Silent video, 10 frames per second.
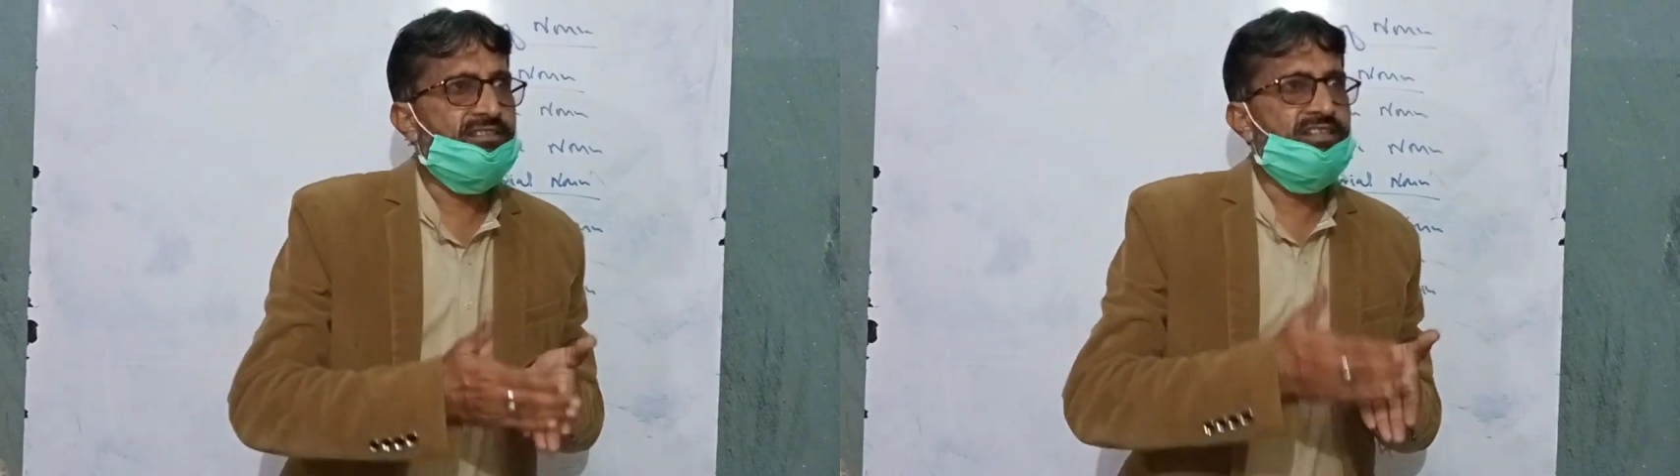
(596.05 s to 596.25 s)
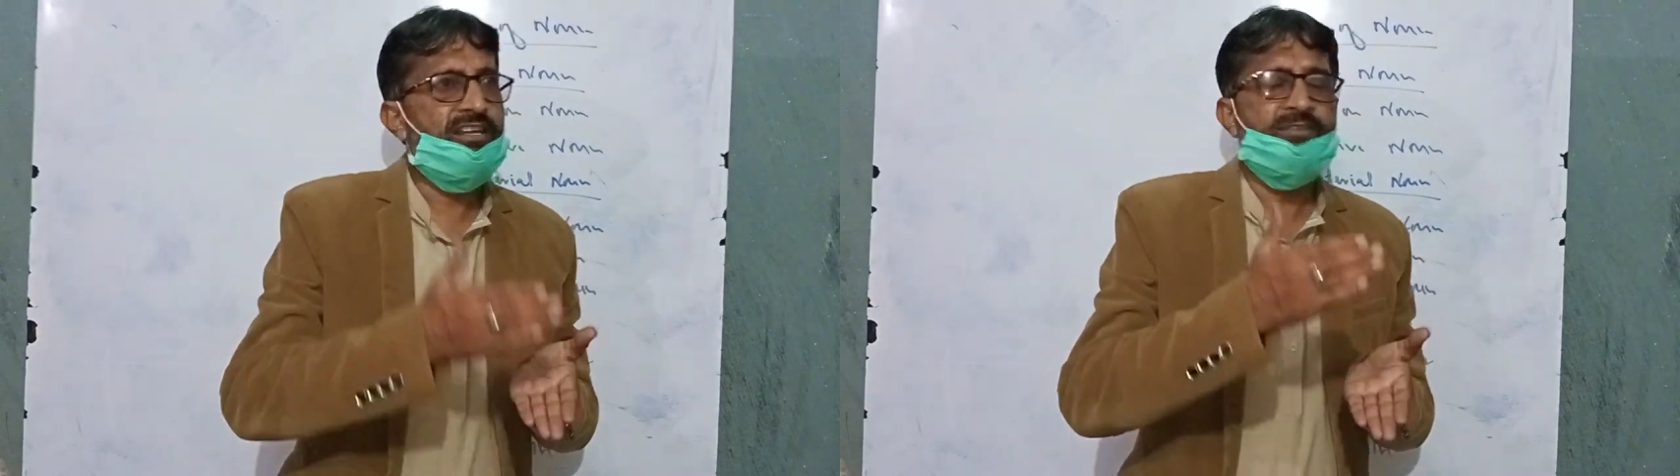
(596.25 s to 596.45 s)

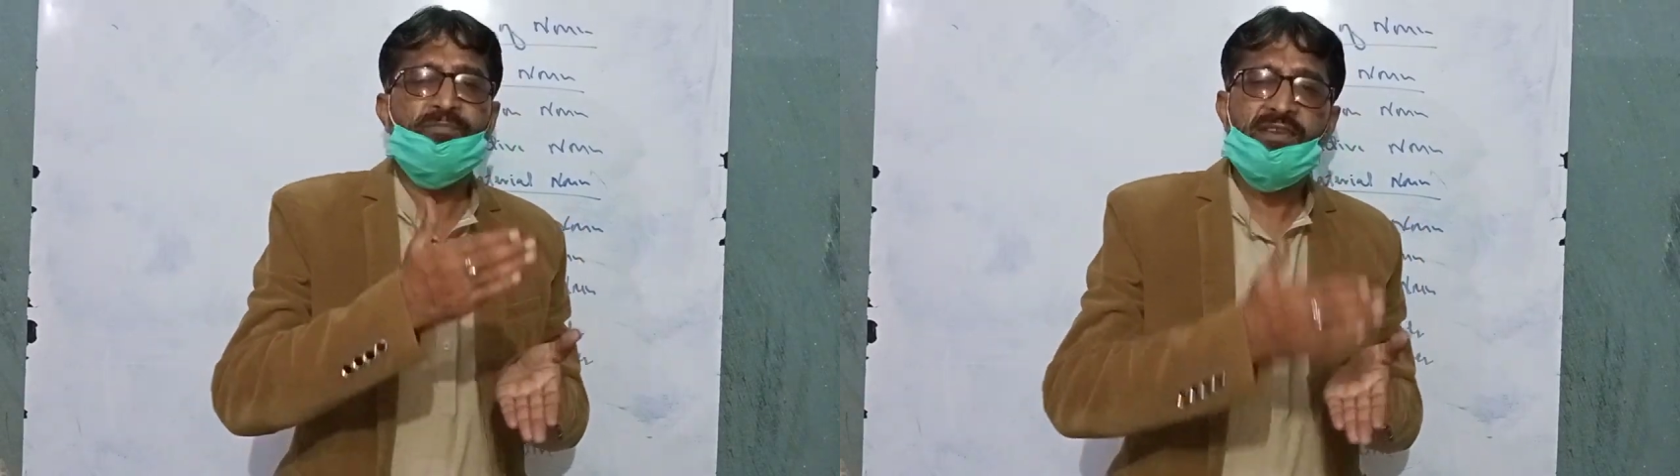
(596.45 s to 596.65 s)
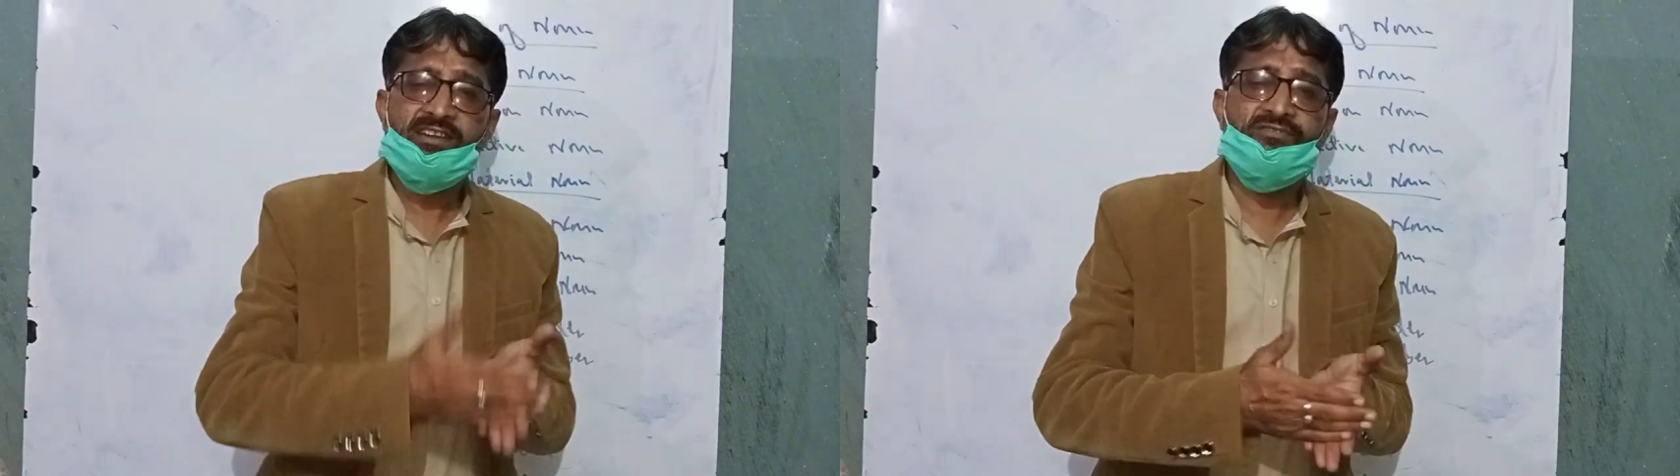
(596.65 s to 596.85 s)

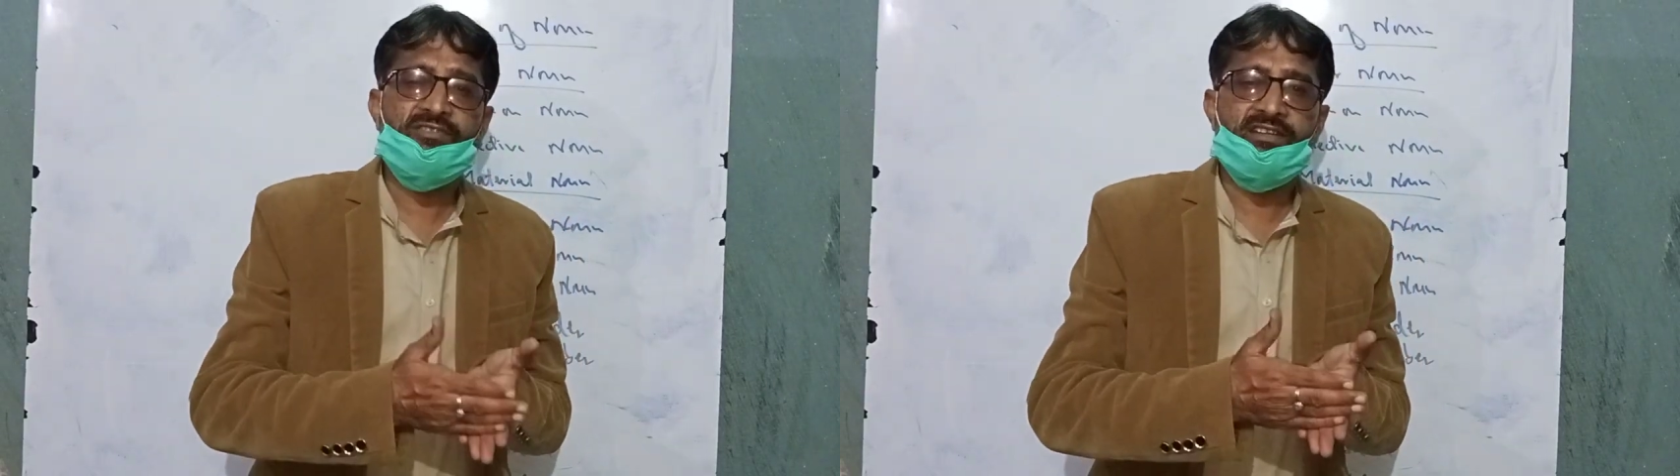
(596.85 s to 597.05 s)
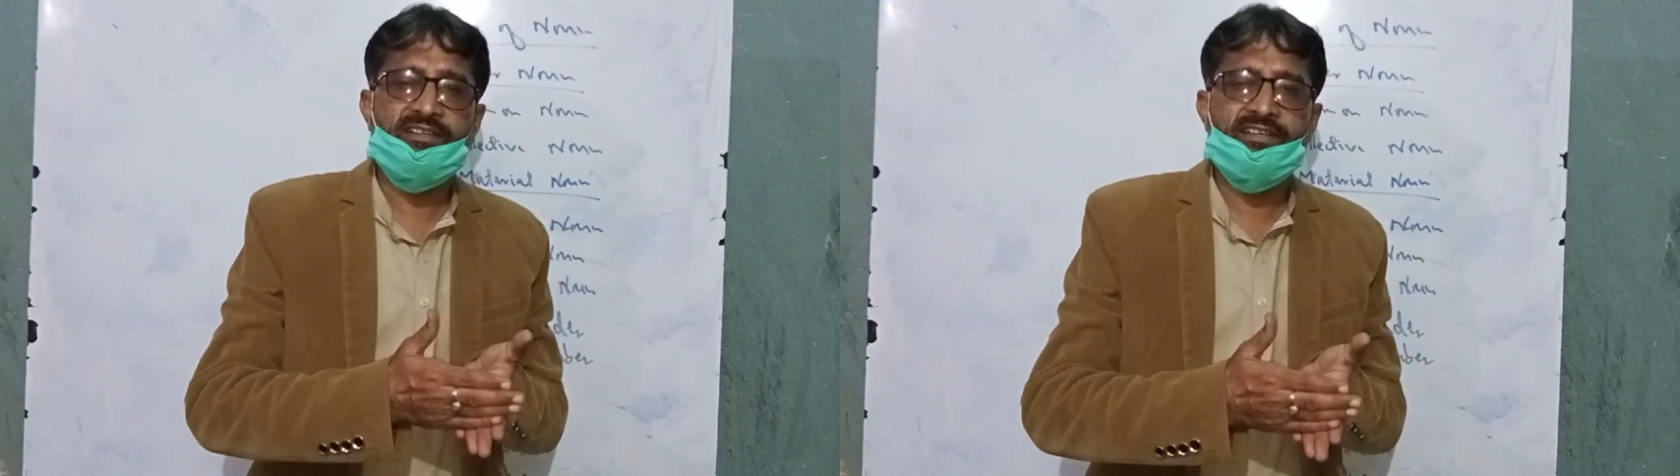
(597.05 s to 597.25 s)
that
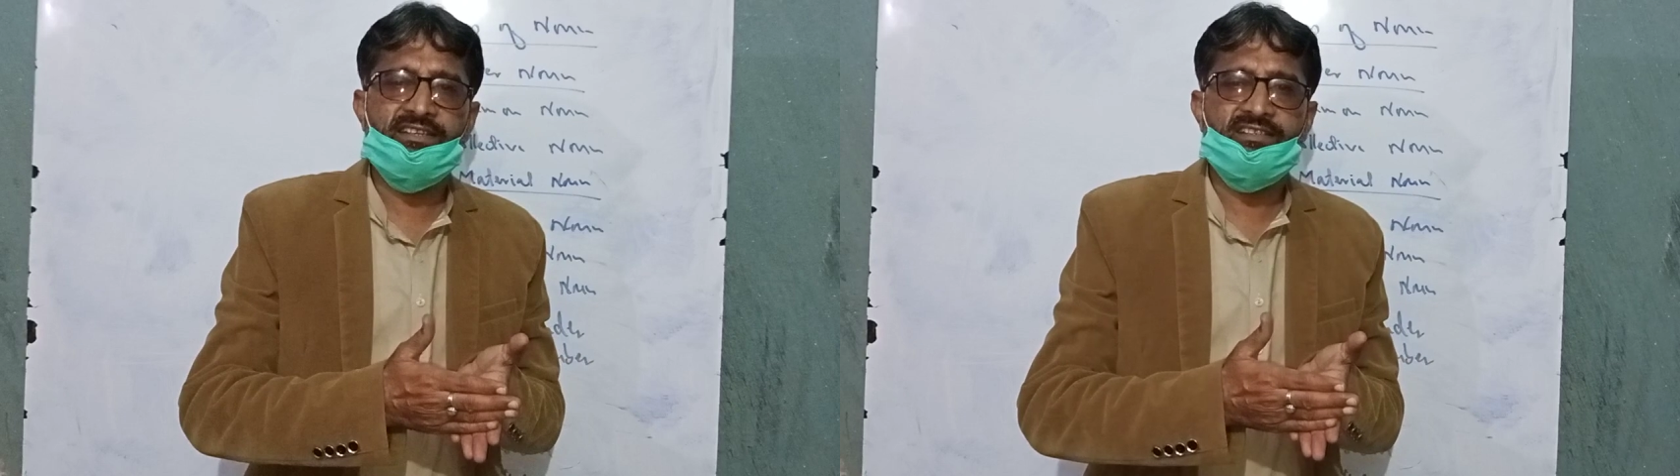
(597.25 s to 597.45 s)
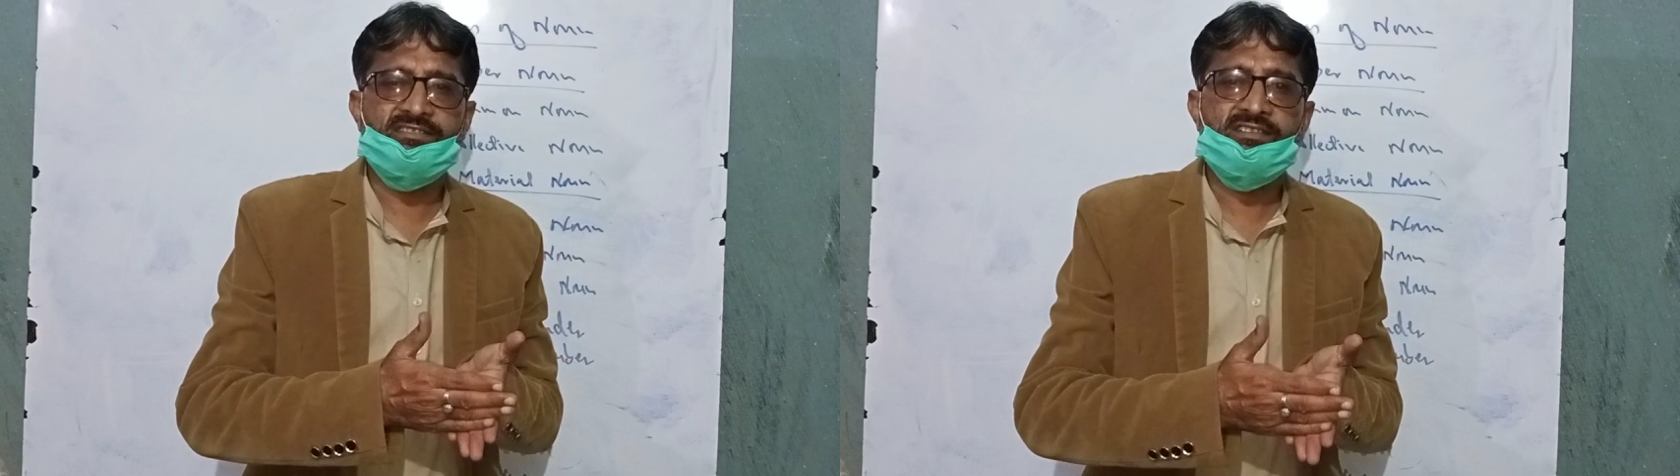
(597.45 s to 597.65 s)

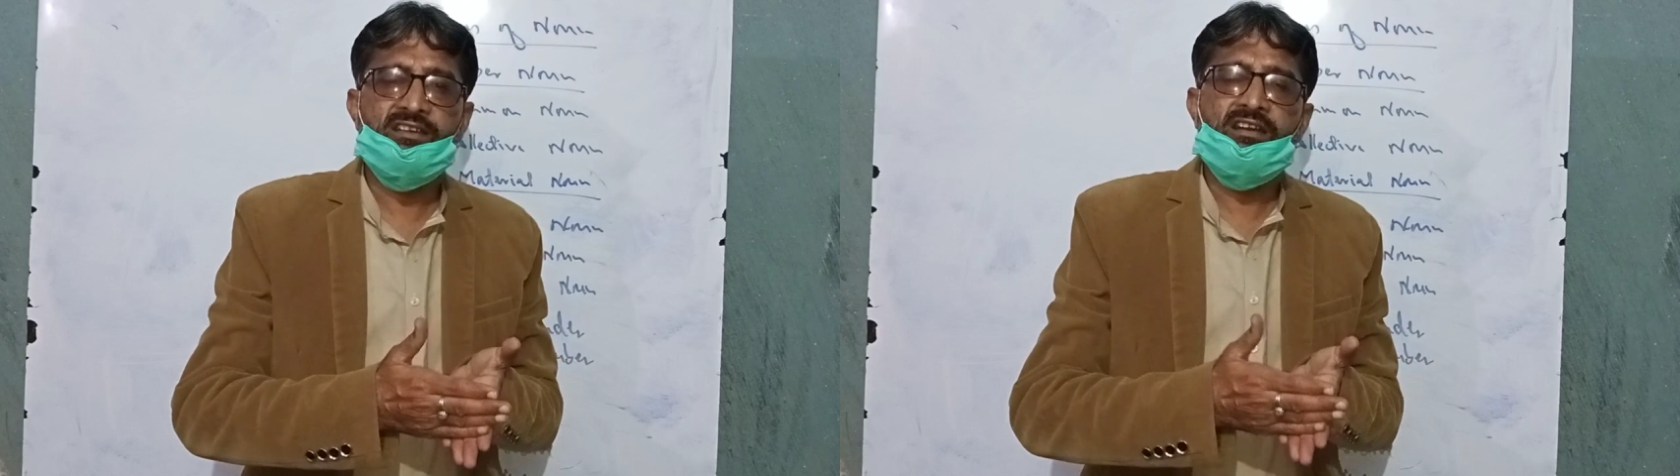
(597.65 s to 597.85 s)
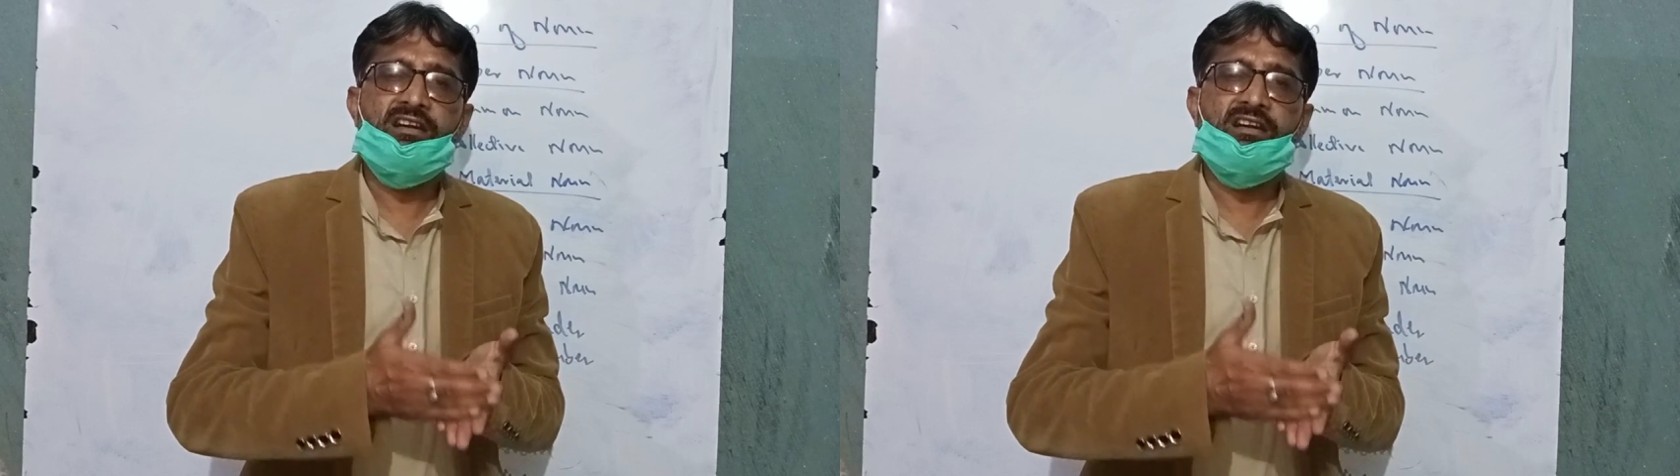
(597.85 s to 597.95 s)
backwardness,